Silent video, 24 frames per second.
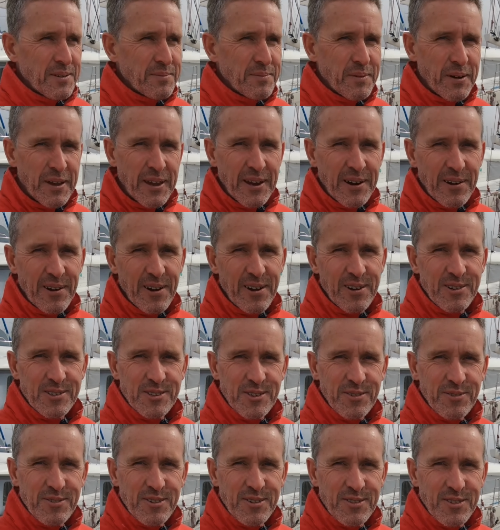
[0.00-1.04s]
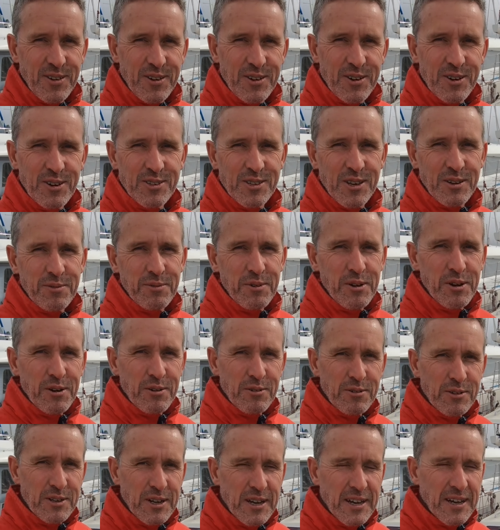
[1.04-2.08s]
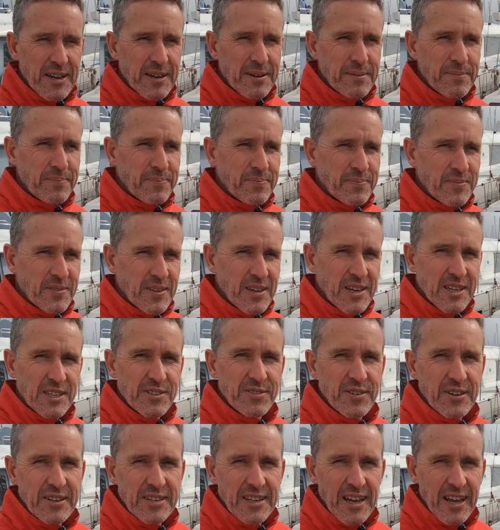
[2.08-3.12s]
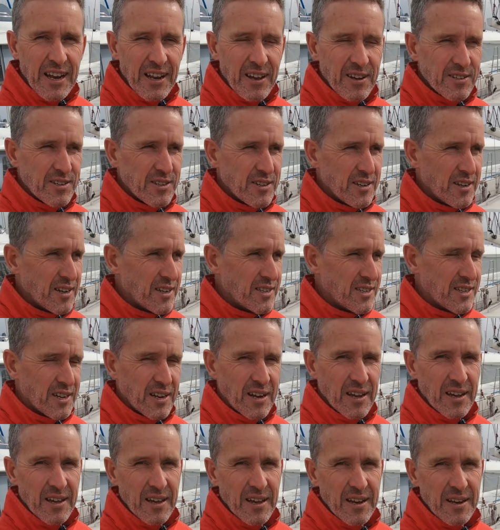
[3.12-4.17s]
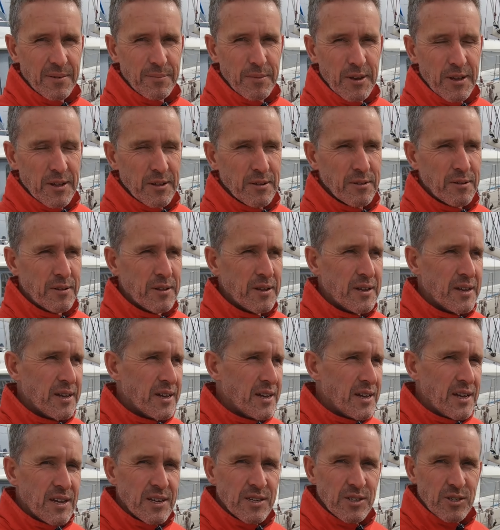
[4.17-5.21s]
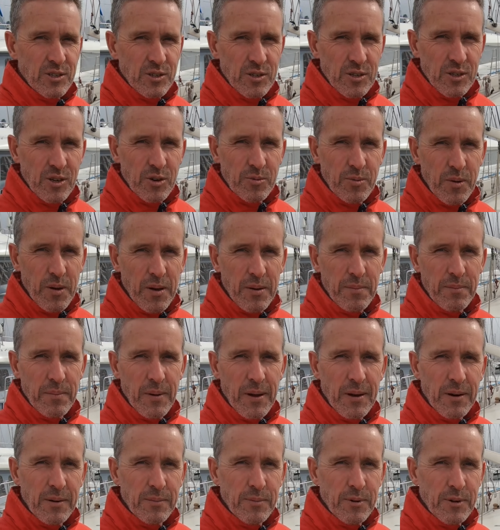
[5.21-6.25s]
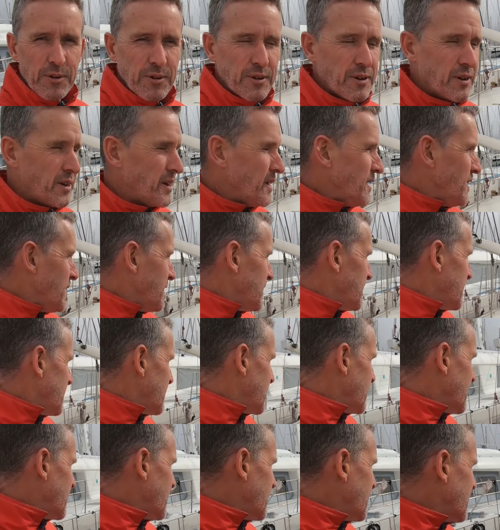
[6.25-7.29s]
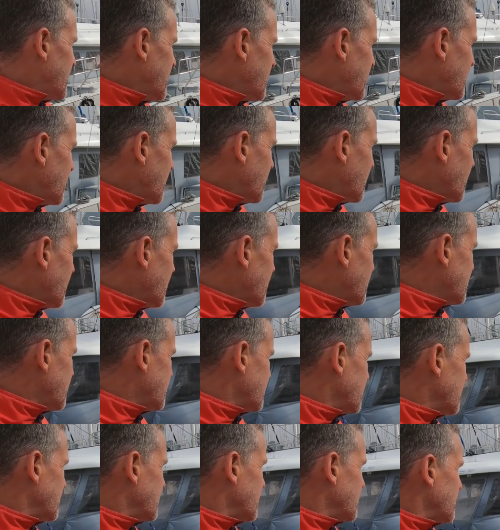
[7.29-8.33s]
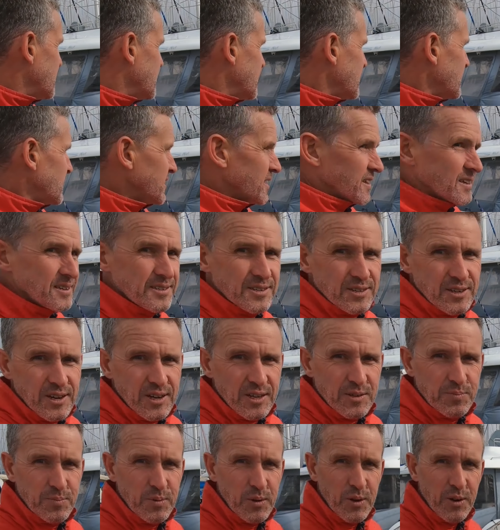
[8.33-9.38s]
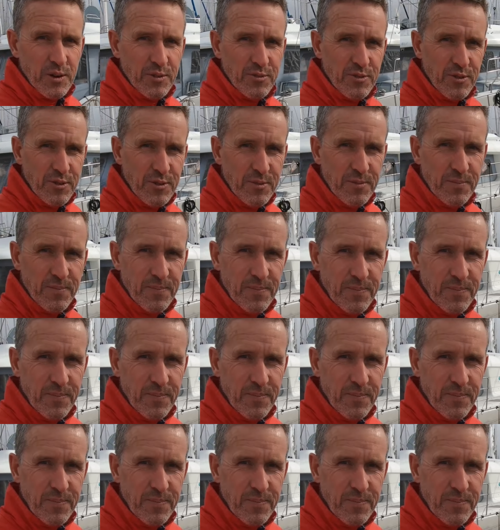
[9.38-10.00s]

my heroes of the cruising world, SV Delos. It's an Emil Super Maramu, and it's just beautiful.